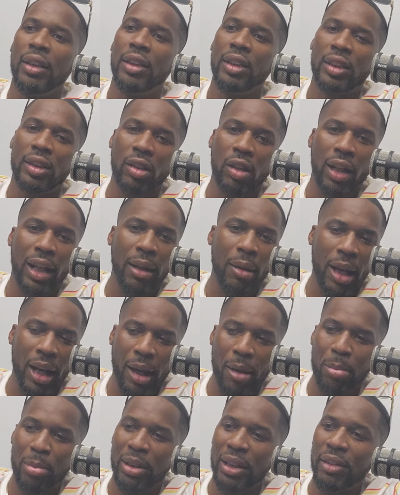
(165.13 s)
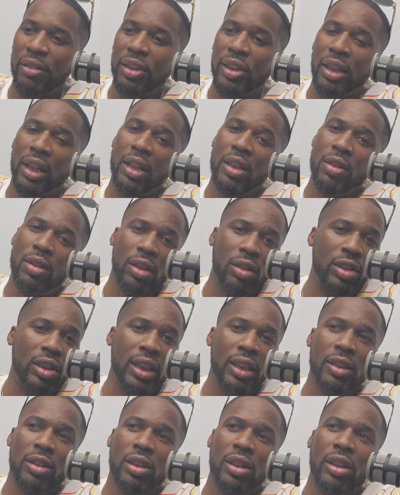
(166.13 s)
So I believe
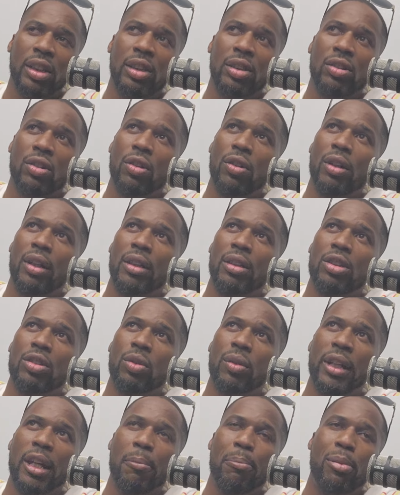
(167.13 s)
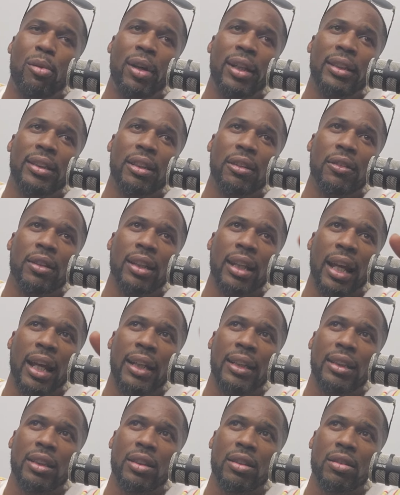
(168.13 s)
she scored 20 points the
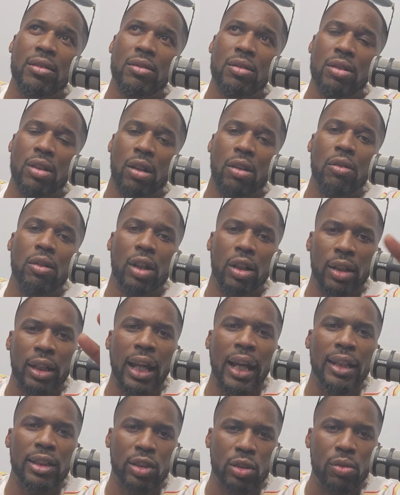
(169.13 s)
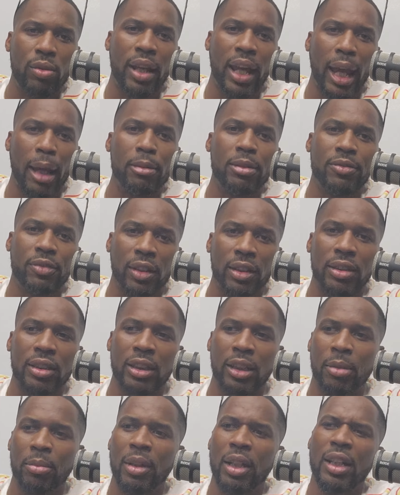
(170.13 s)
last, her last two games versus
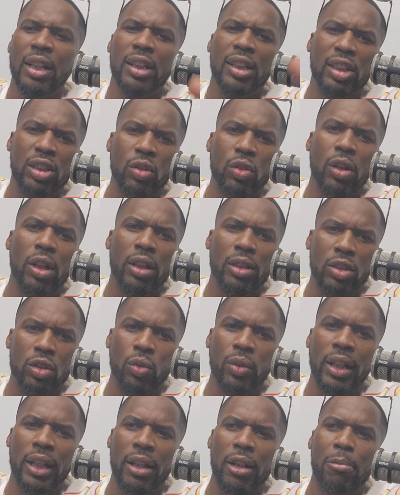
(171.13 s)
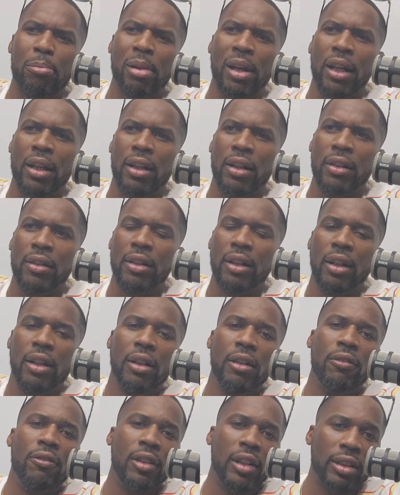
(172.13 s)
them. She scored 20 or better
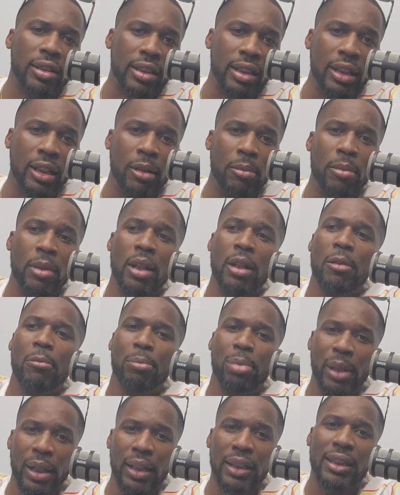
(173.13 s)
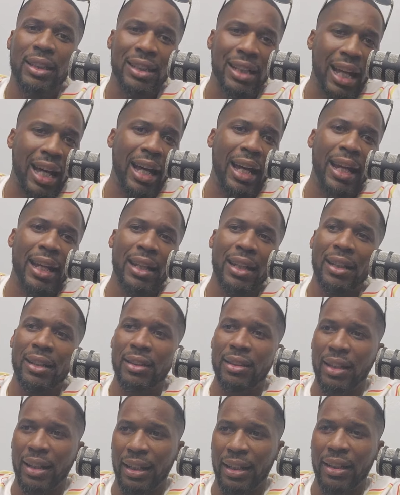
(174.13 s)
versus them. Plus 9
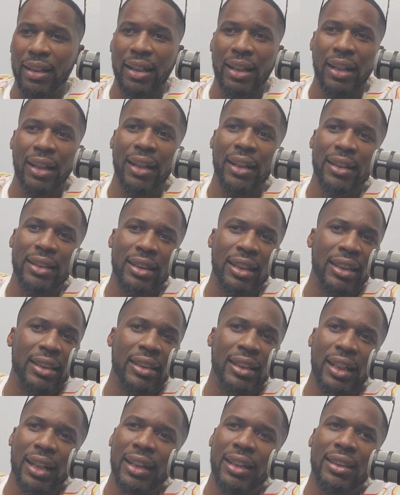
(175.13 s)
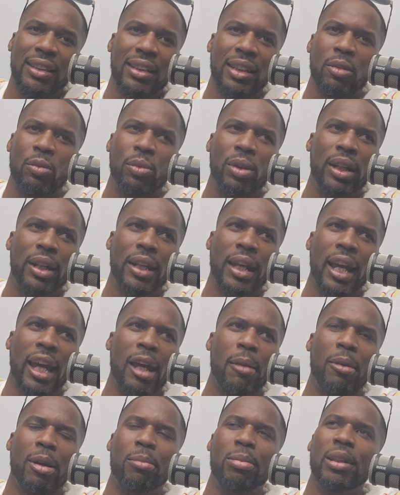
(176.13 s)
in assists in one
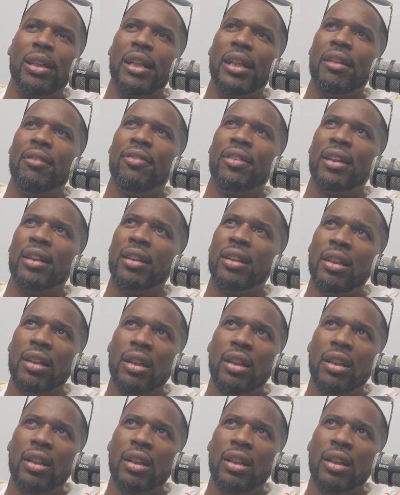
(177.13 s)
game, I believe, and